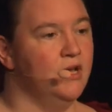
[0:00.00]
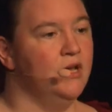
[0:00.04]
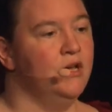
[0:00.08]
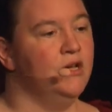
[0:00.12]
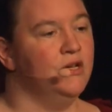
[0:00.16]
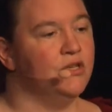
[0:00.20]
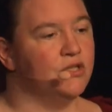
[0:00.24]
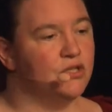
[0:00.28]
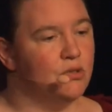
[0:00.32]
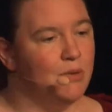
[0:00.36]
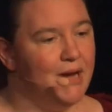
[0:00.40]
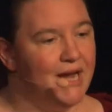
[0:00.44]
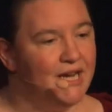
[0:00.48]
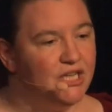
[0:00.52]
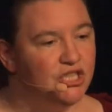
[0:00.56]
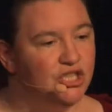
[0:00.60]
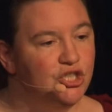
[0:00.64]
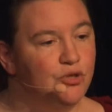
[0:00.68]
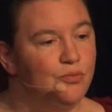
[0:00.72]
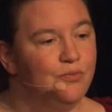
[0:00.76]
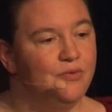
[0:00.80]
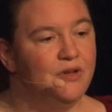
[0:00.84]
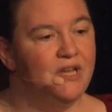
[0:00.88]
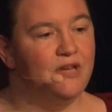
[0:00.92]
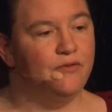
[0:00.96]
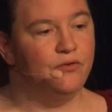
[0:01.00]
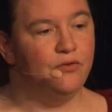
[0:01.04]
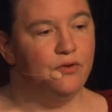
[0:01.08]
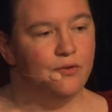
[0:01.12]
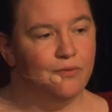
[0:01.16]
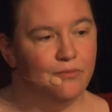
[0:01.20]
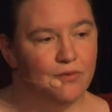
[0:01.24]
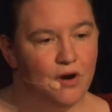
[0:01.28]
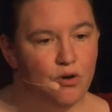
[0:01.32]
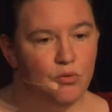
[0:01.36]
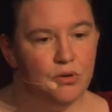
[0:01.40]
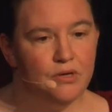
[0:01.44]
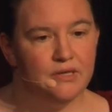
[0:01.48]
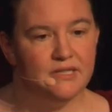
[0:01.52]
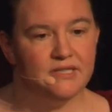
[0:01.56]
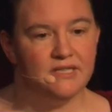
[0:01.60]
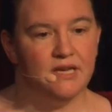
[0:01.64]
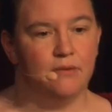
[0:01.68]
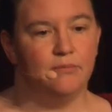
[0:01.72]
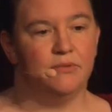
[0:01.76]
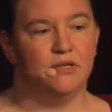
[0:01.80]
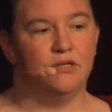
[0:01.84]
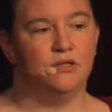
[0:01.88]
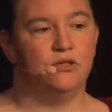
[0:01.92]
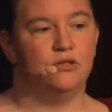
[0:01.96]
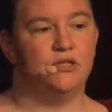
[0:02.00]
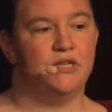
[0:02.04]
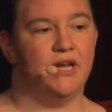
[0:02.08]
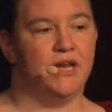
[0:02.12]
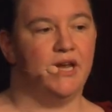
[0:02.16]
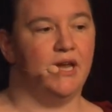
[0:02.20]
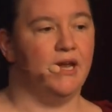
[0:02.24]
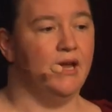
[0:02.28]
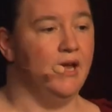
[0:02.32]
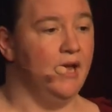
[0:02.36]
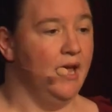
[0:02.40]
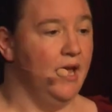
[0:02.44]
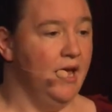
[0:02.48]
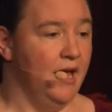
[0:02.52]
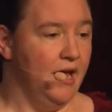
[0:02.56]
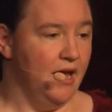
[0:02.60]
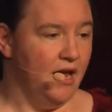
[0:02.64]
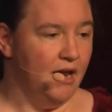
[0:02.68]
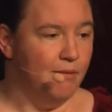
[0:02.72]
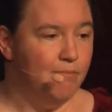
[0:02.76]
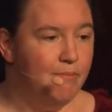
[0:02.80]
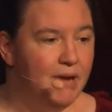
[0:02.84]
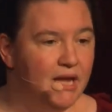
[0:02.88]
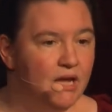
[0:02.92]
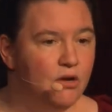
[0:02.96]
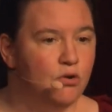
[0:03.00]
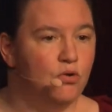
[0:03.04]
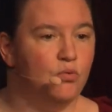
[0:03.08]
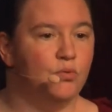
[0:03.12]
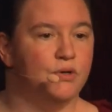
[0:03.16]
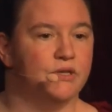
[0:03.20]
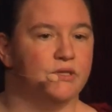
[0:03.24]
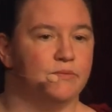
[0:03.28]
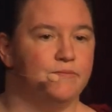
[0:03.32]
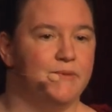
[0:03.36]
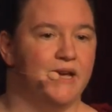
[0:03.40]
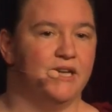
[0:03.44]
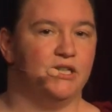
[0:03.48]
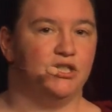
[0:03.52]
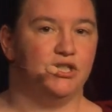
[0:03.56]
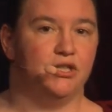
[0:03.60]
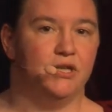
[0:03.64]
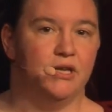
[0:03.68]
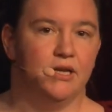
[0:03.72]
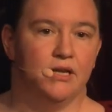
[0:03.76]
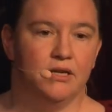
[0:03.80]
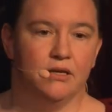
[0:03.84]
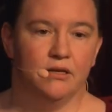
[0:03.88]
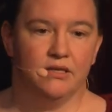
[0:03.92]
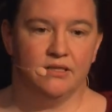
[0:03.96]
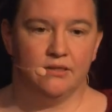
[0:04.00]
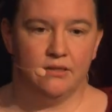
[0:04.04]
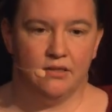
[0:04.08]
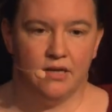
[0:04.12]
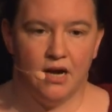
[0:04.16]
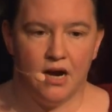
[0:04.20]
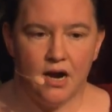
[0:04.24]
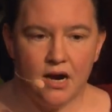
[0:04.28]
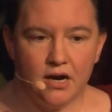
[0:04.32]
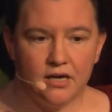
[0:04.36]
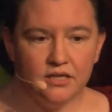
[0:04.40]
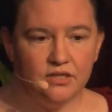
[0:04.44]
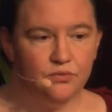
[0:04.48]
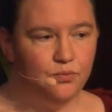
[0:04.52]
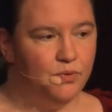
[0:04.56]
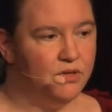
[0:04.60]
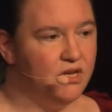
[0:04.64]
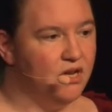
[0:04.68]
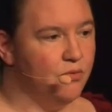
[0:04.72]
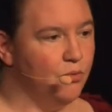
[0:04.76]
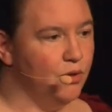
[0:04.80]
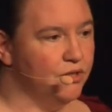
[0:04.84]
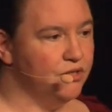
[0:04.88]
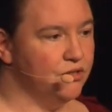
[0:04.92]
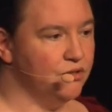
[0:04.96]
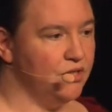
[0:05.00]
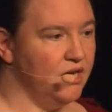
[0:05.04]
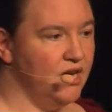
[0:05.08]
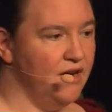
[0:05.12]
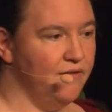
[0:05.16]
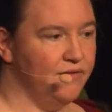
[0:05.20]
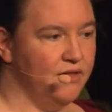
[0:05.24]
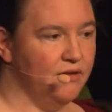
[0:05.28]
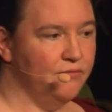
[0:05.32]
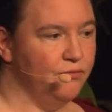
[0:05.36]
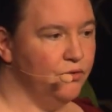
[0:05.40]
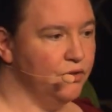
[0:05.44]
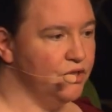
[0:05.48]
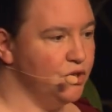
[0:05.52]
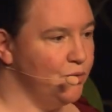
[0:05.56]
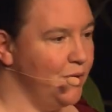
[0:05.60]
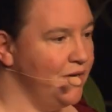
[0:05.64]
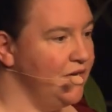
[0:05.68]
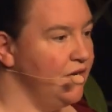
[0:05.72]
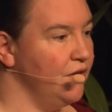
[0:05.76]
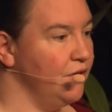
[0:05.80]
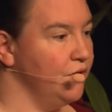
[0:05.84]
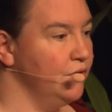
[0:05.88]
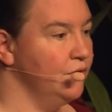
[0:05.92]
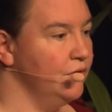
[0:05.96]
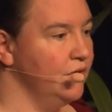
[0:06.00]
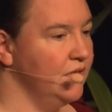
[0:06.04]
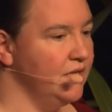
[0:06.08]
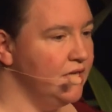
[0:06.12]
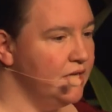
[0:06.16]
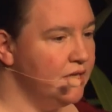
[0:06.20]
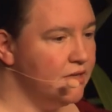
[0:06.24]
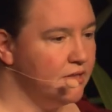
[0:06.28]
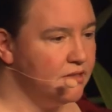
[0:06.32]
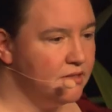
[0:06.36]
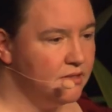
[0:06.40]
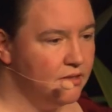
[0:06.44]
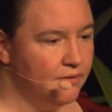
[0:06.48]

So actually, if you roll out something today, and Mikko was mentioning cars where he wants to have them for 20, 30 years.